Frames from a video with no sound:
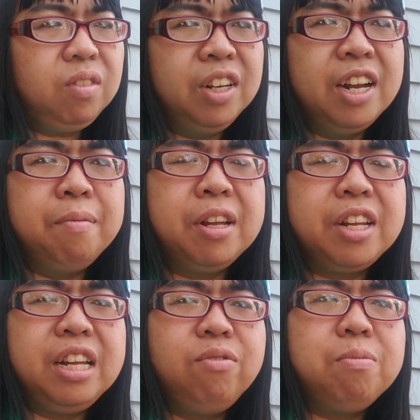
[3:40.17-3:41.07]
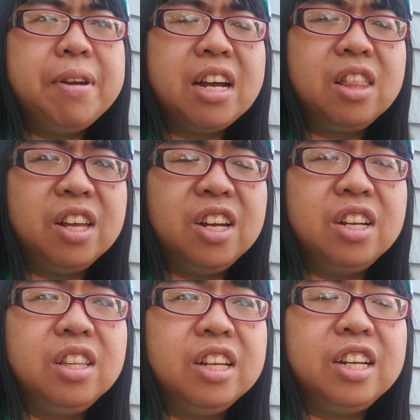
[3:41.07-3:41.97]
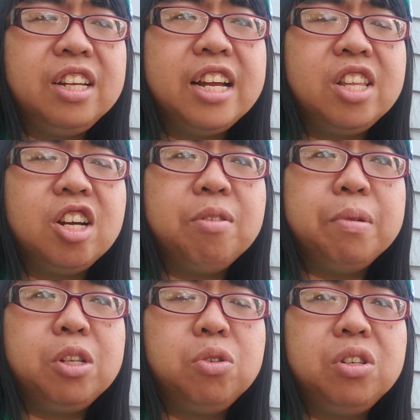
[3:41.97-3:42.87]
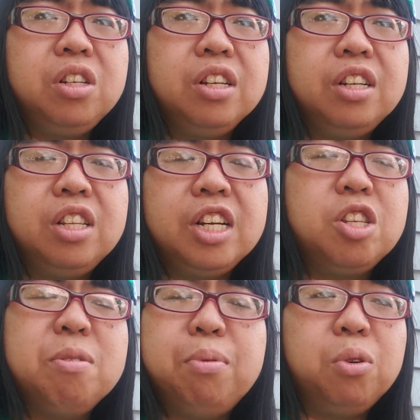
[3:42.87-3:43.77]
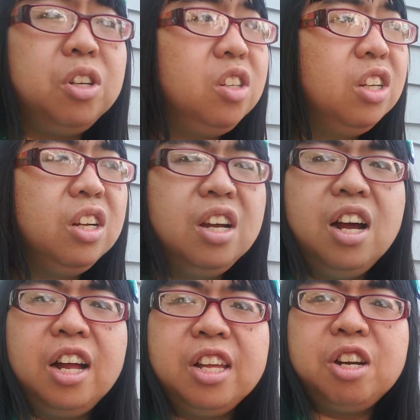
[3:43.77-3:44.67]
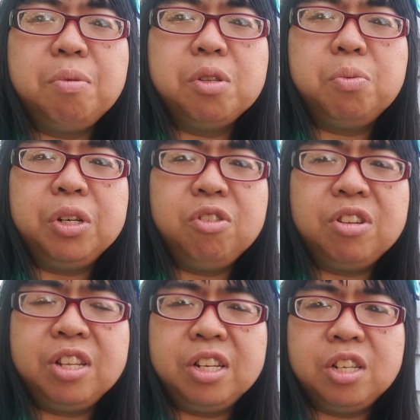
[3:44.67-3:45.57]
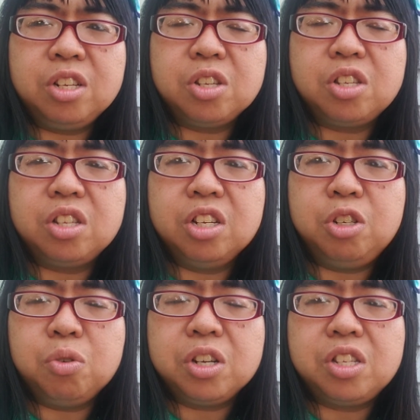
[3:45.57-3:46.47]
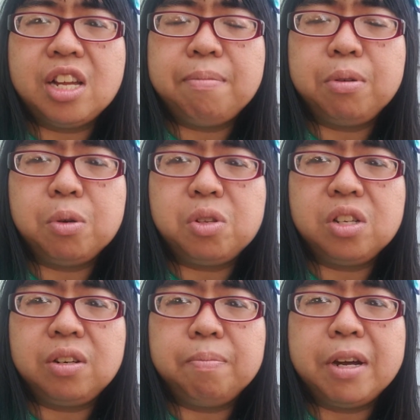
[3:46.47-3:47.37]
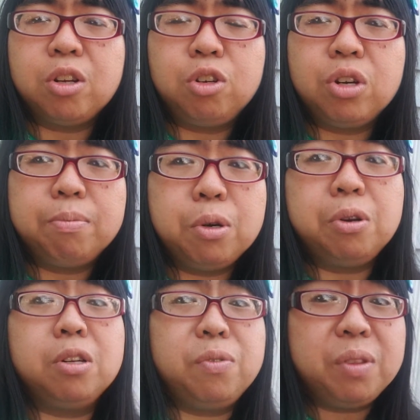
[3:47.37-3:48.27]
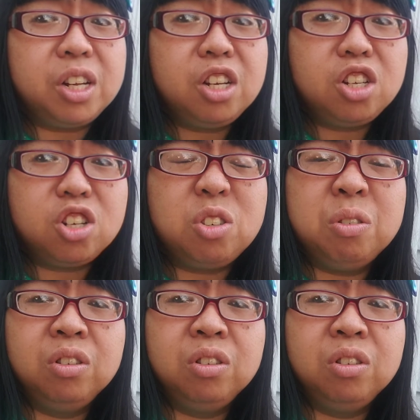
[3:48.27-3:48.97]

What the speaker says: And like even back then, like in that documentary, like to get to the point, I thought it was weird that they didn't just address that person by the correct pronouns from the get-go.